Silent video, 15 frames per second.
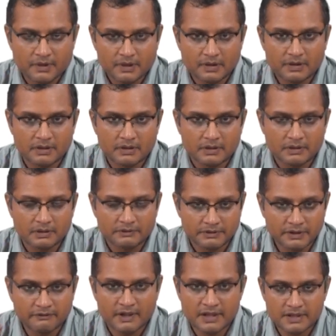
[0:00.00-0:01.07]

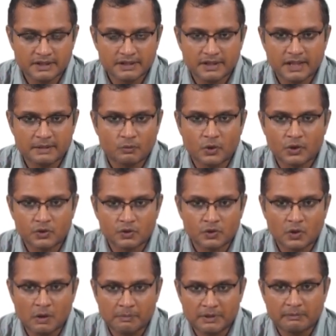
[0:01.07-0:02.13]
the function that I am going to
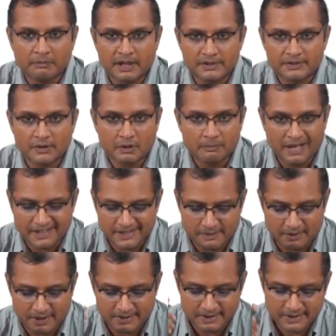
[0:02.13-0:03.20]
optimize or
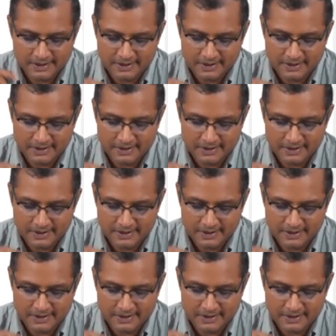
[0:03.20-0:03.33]
maximize,